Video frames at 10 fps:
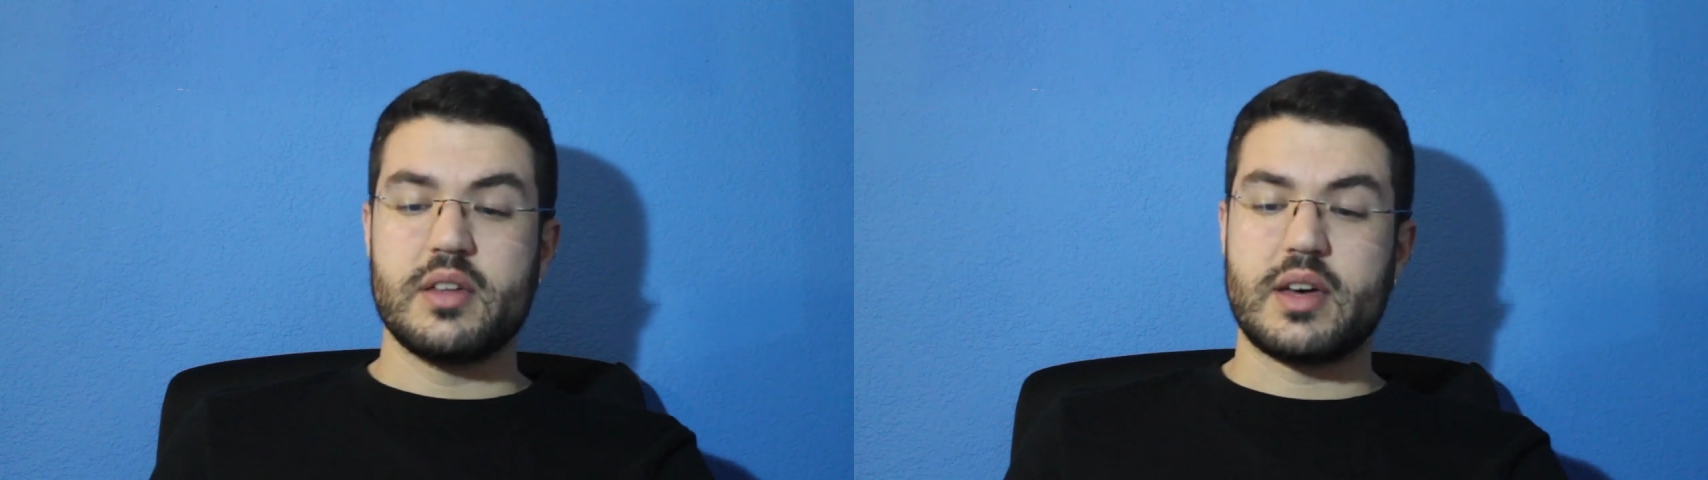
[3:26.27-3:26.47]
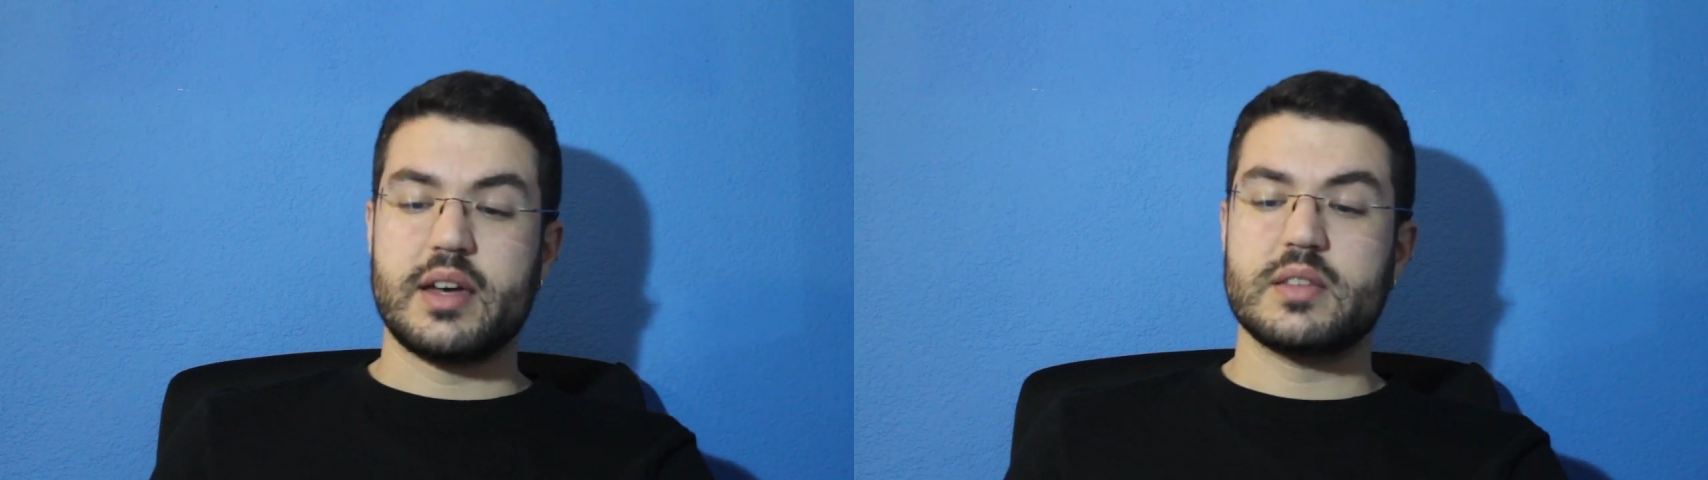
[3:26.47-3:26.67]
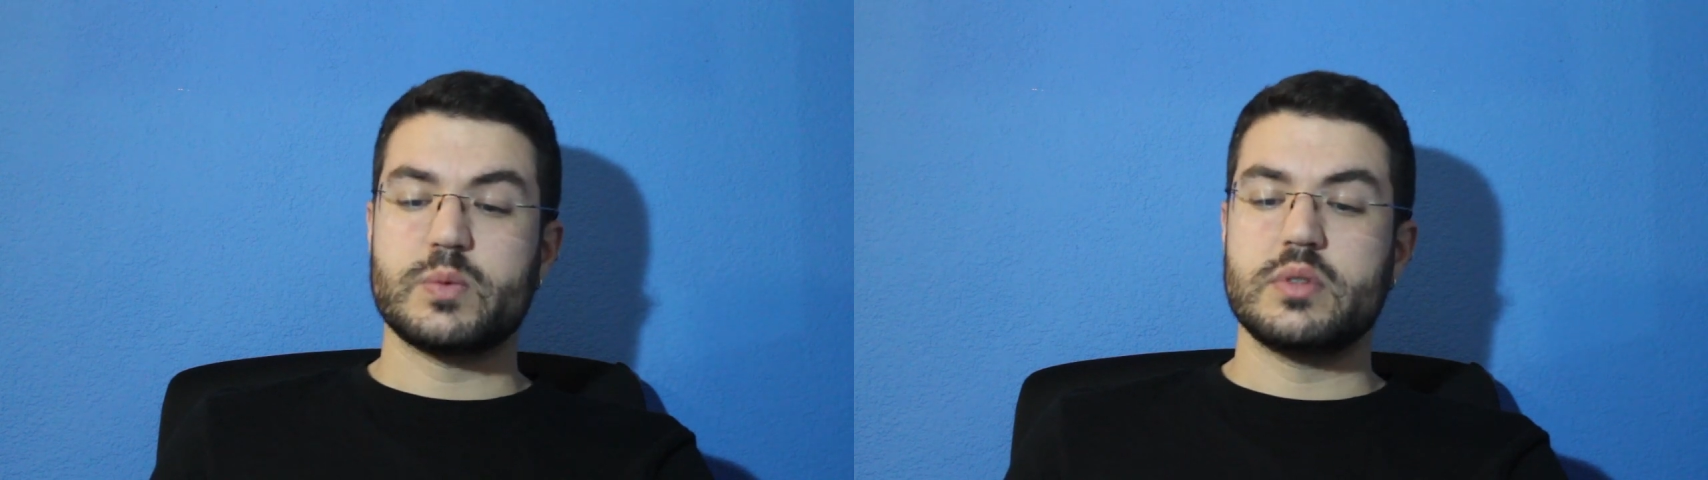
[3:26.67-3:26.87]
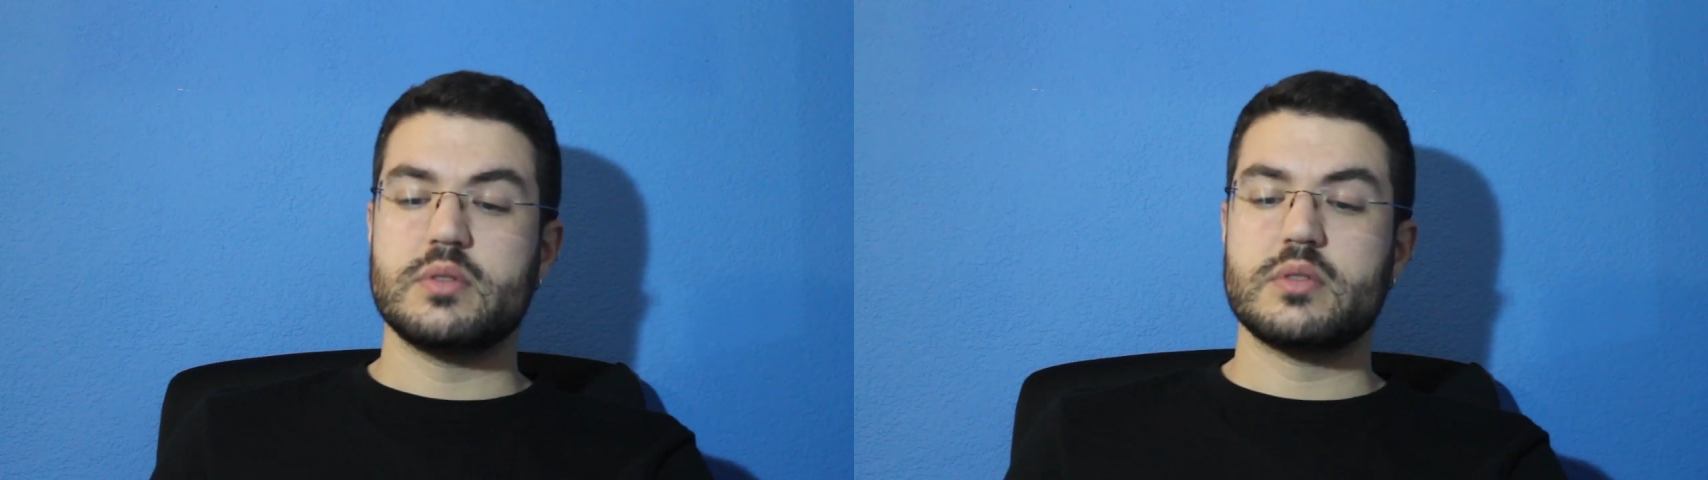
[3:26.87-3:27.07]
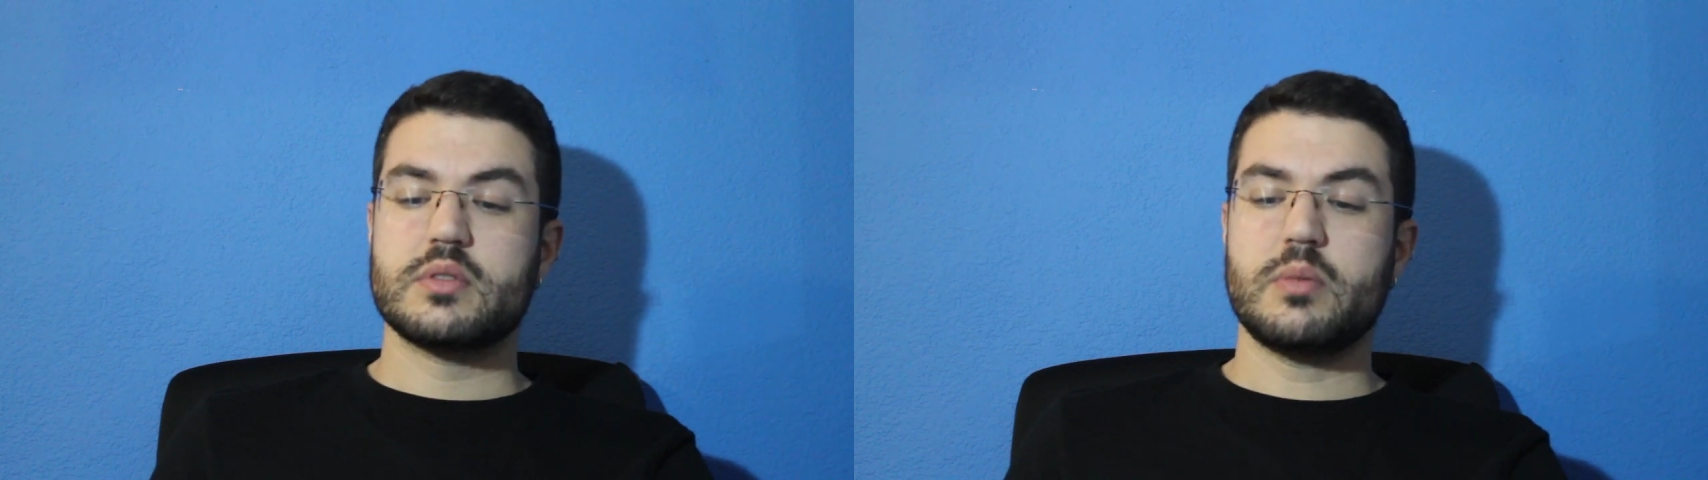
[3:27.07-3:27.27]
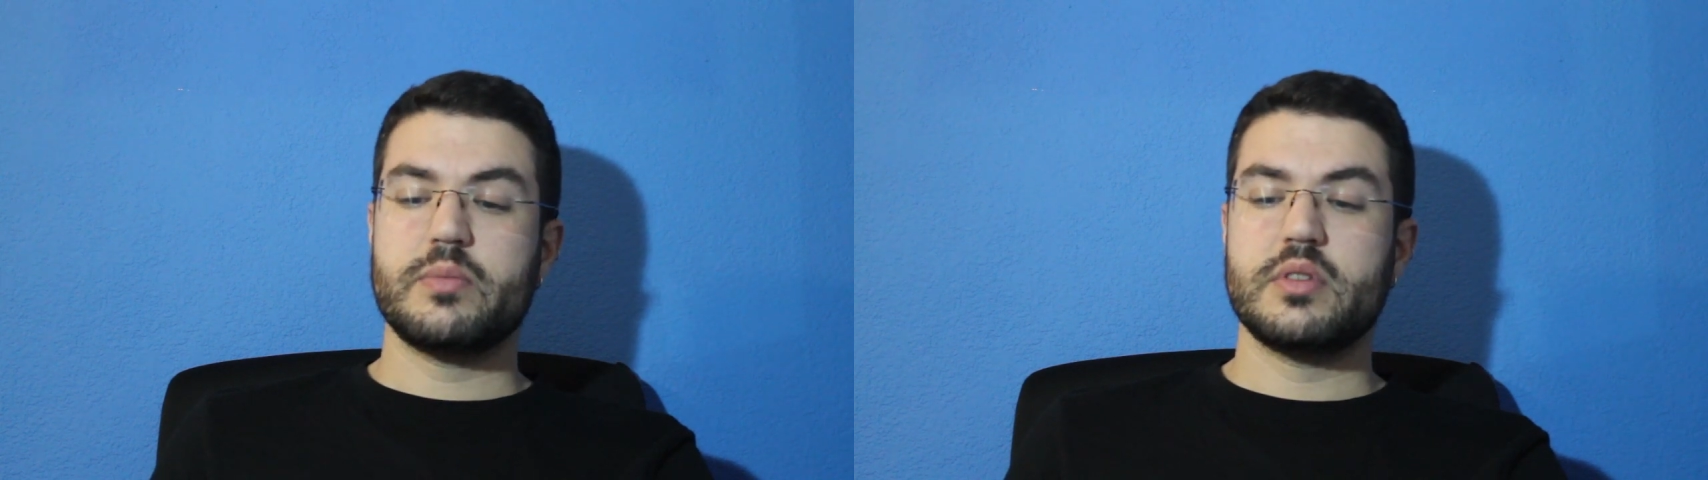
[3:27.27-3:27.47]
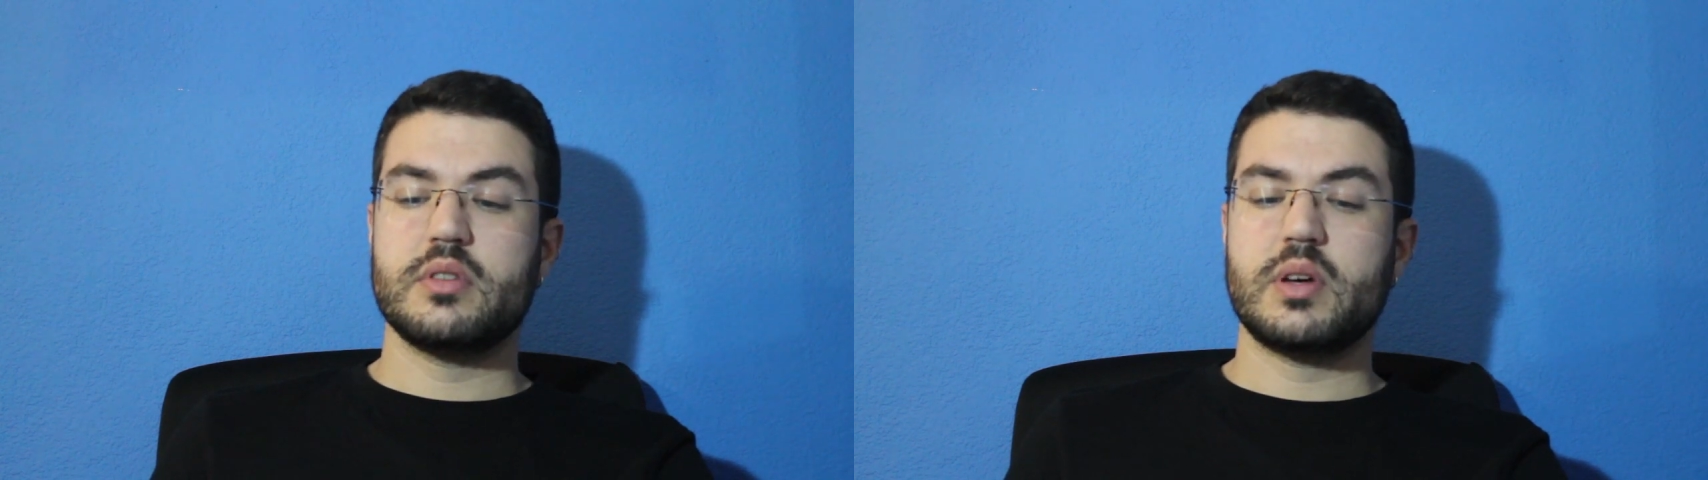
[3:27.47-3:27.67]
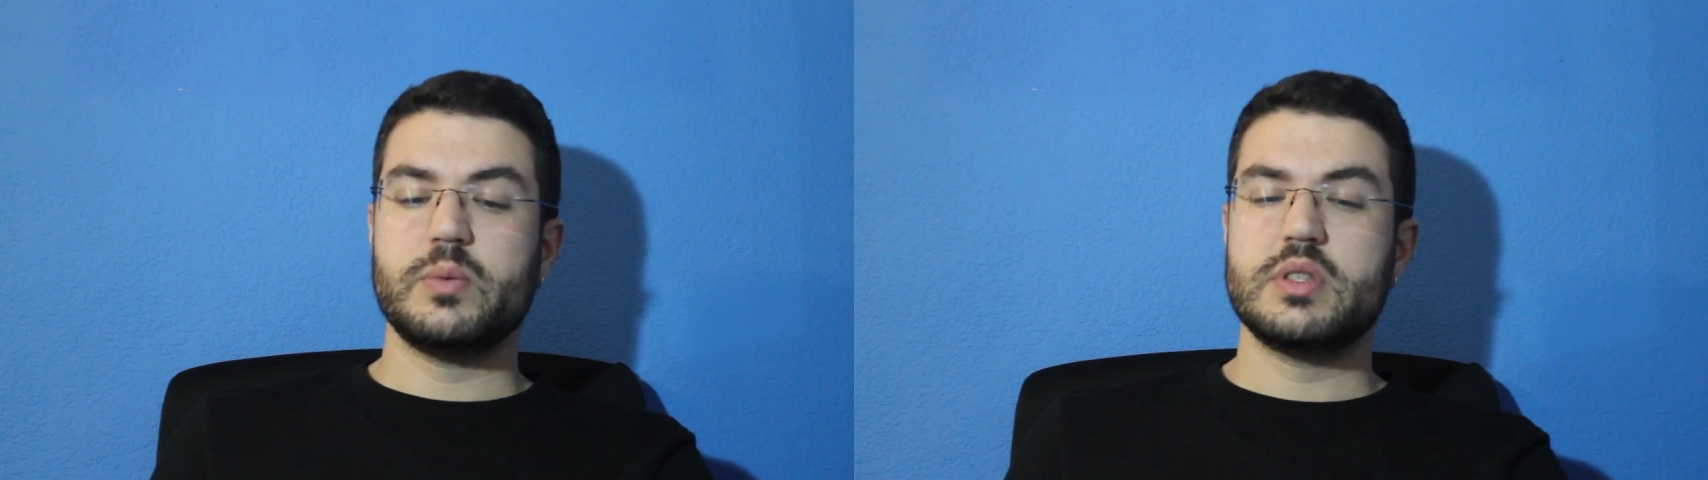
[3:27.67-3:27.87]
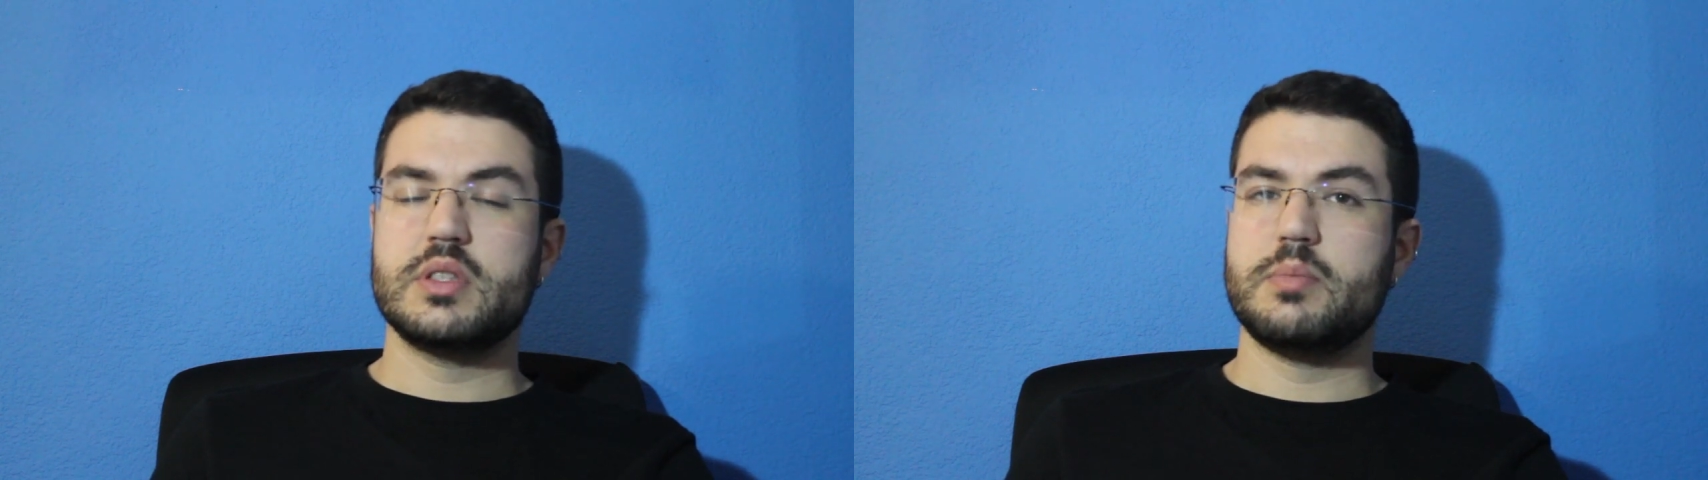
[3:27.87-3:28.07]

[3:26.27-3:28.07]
That is when something that would